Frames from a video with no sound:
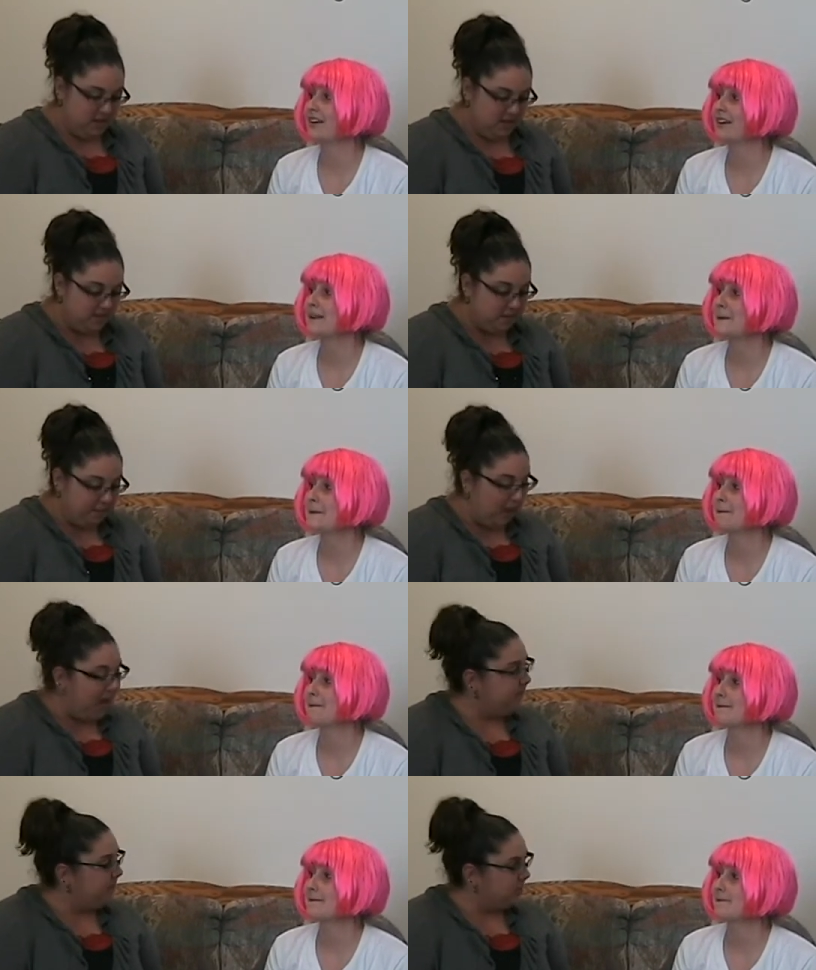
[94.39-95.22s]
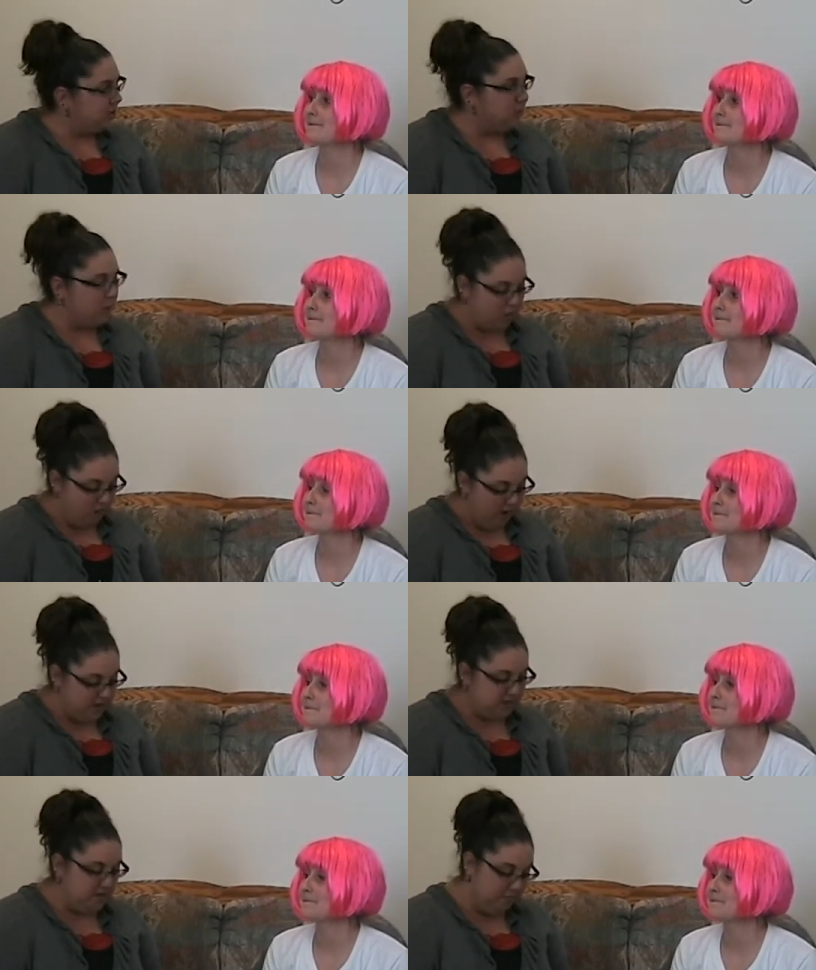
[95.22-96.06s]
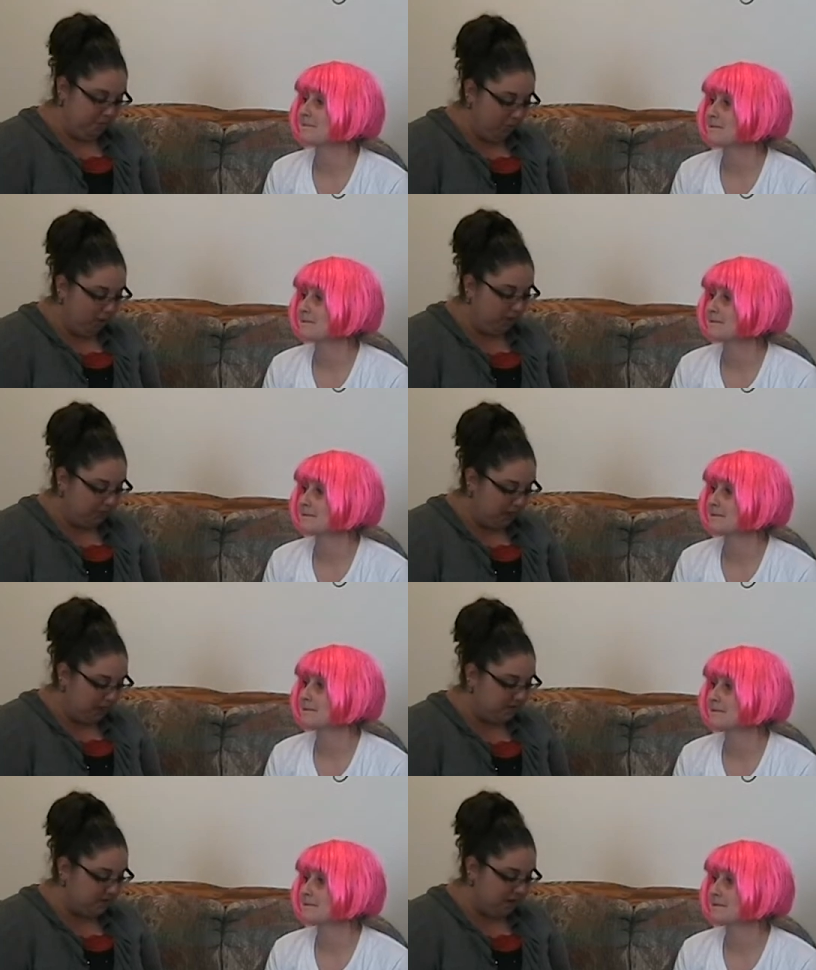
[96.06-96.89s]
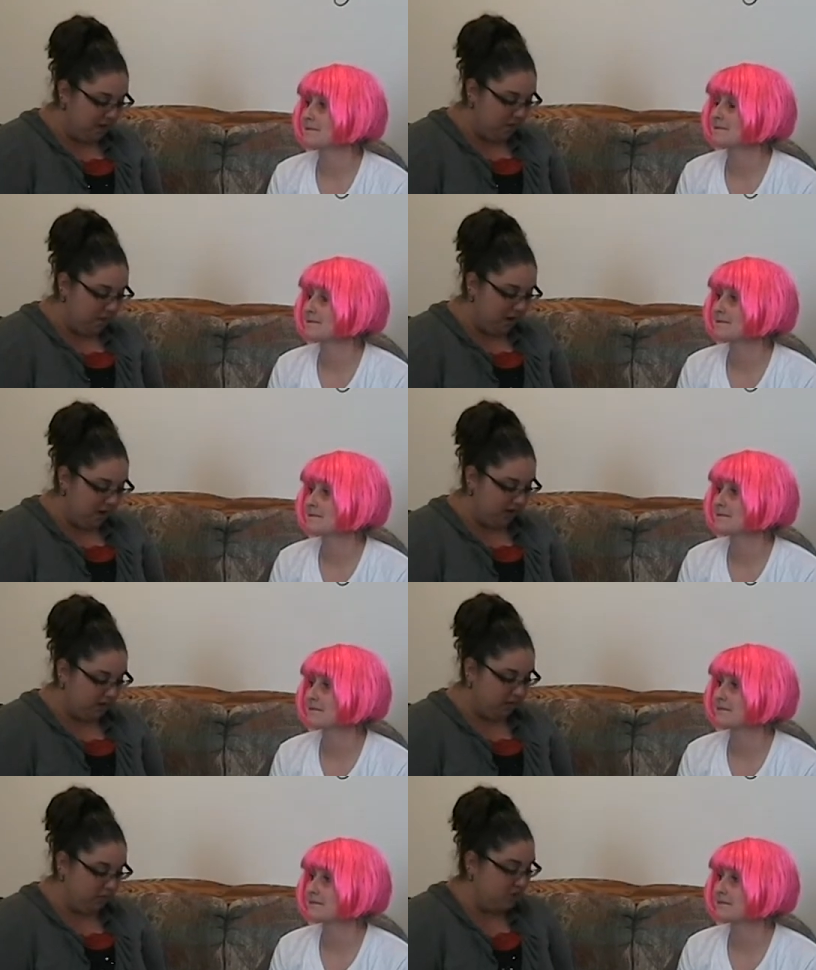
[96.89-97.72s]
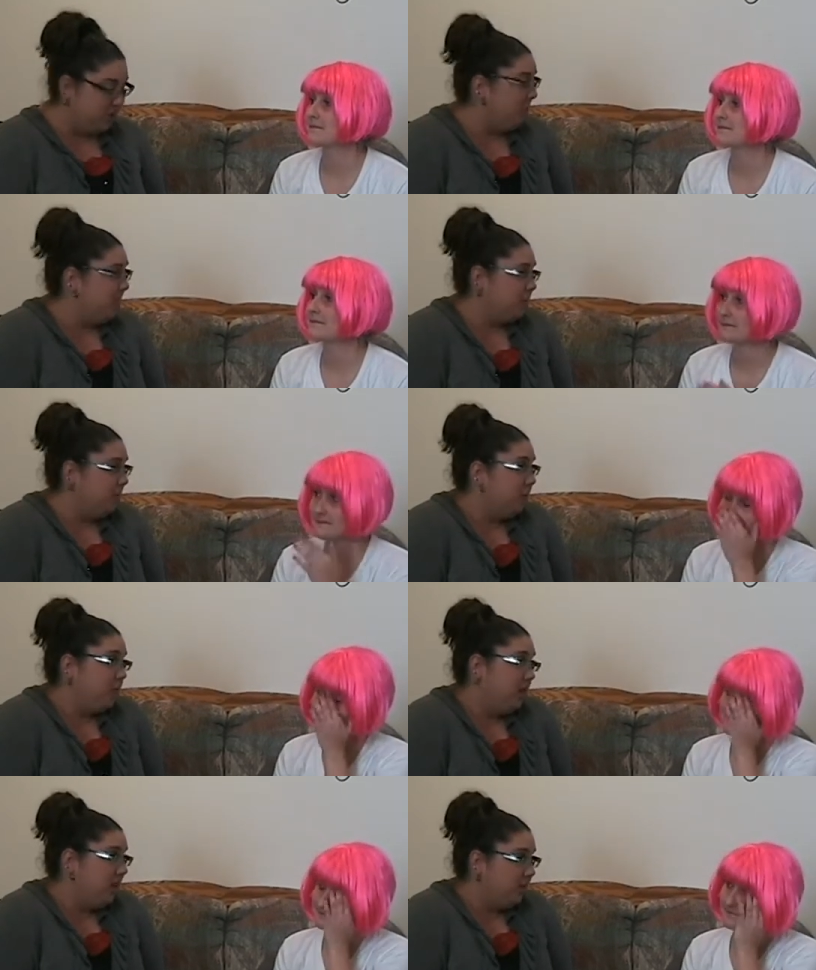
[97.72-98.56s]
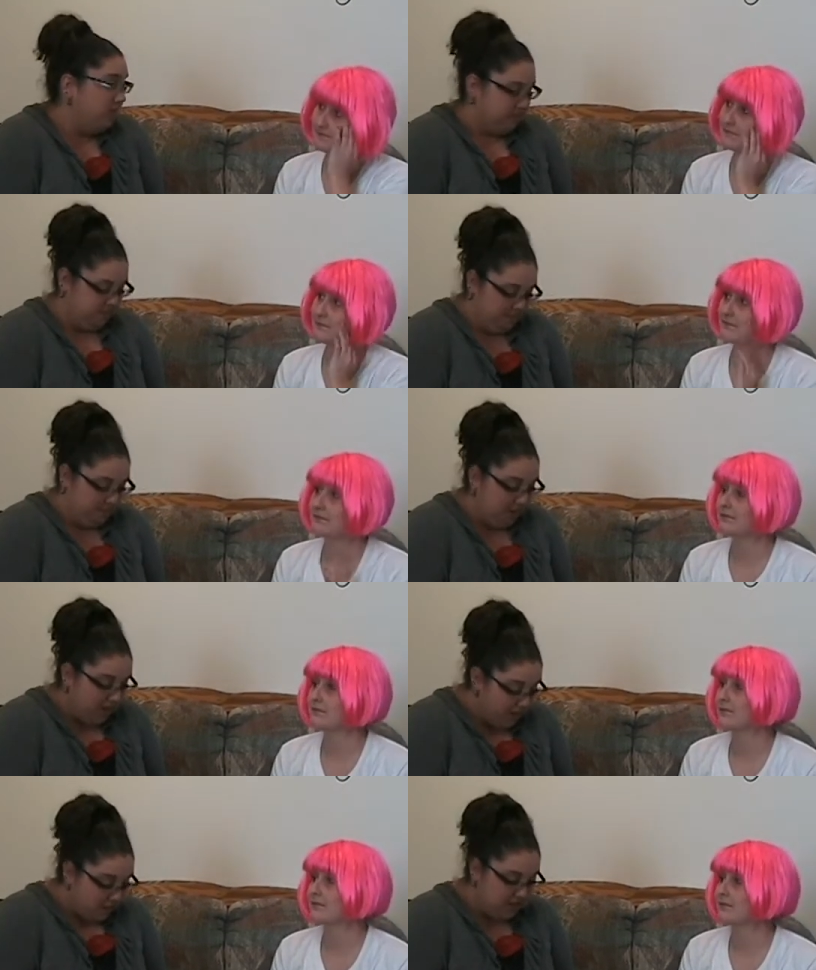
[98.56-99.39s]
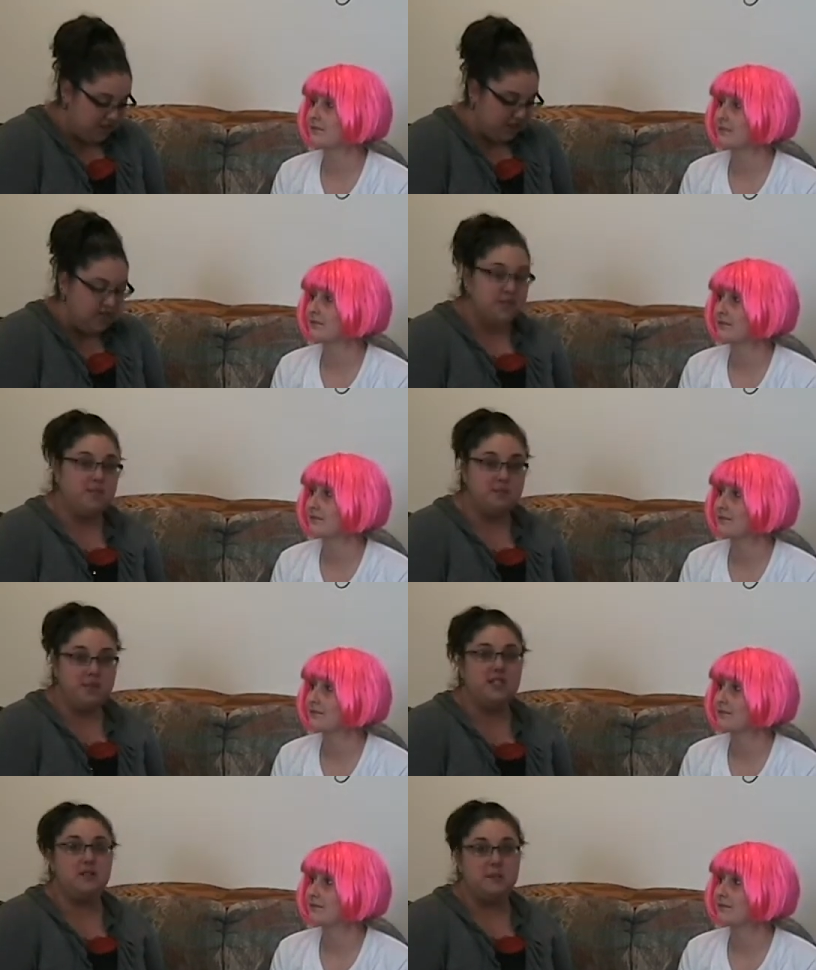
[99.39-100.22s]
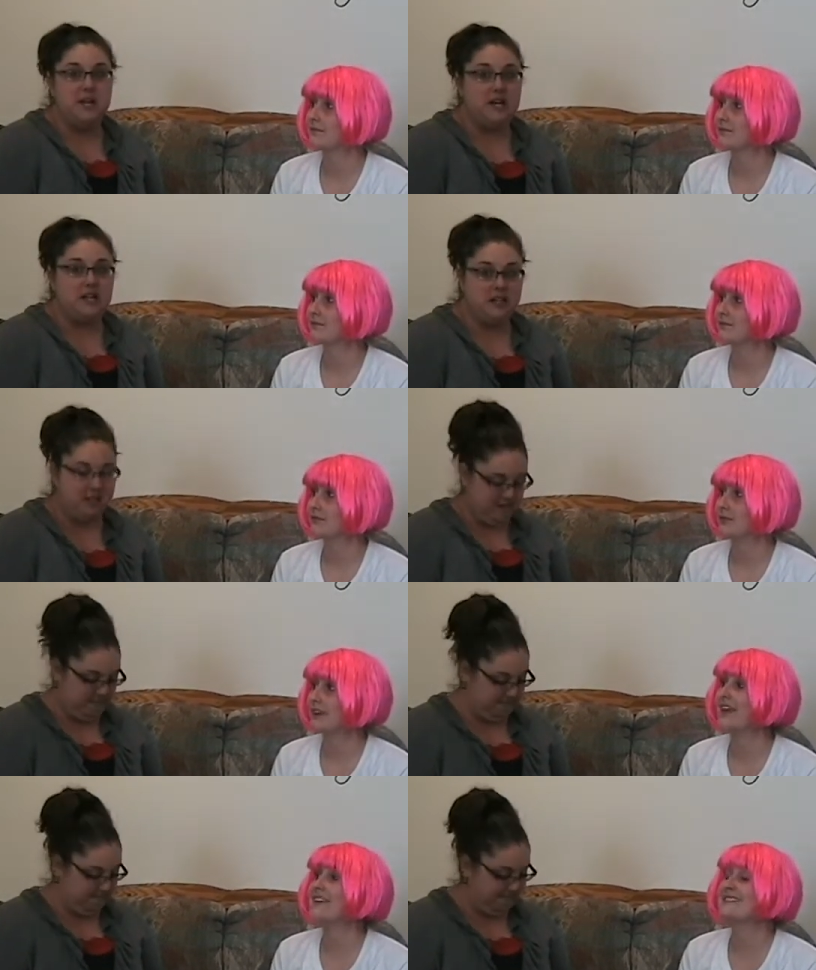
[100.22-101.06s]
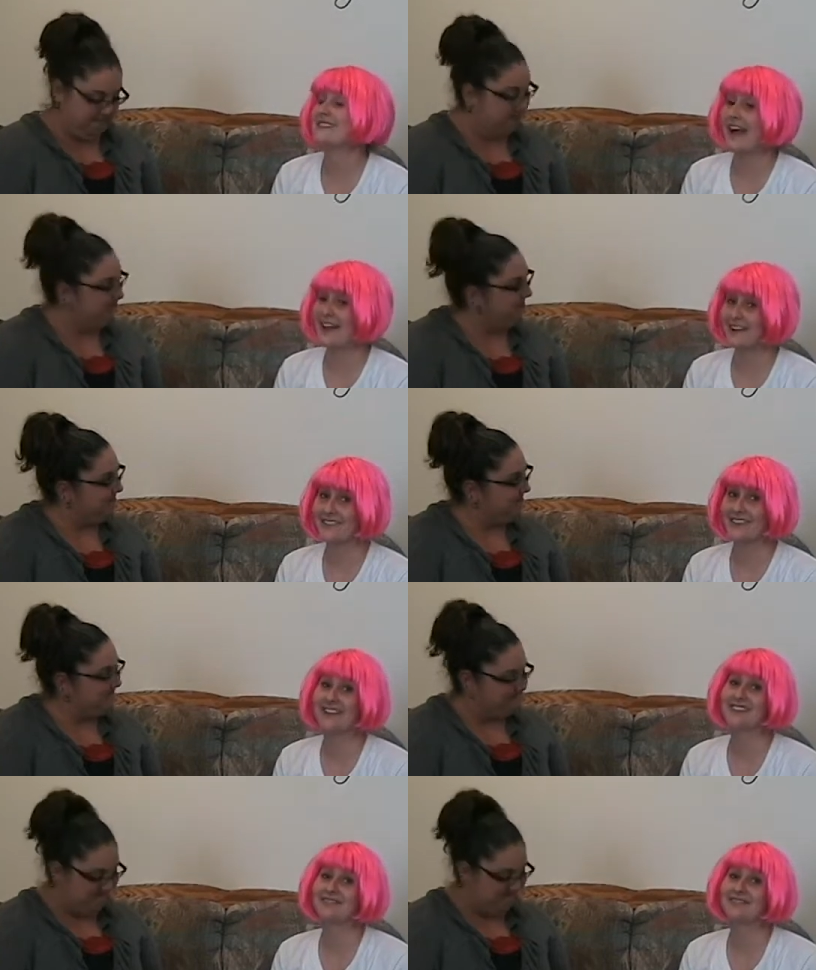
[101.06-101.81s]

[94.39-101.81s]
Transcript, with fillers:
Speaker 1: The supply function requires more bottles of hair product, which generates more productive production to meet demand. Exactly.